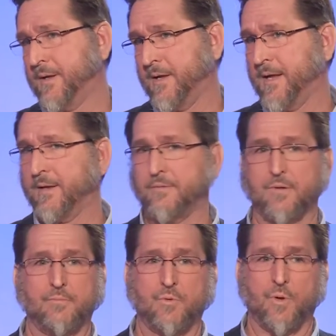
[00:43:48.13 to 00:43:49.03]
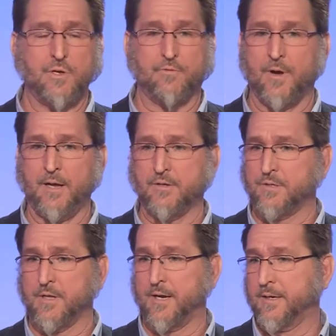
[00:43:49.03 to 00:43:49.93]
And what you find is
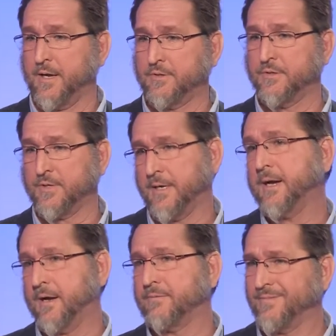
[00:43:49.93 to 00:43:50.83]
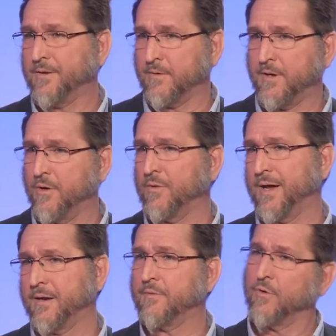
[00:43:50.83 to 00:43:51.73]
a lot of guys who say, yeah, I know
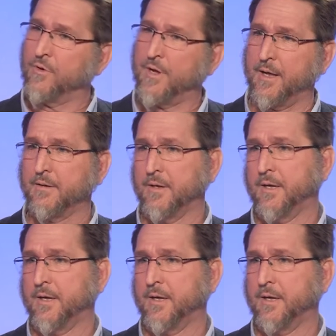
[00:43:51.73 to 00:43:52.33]
that, I've heard that.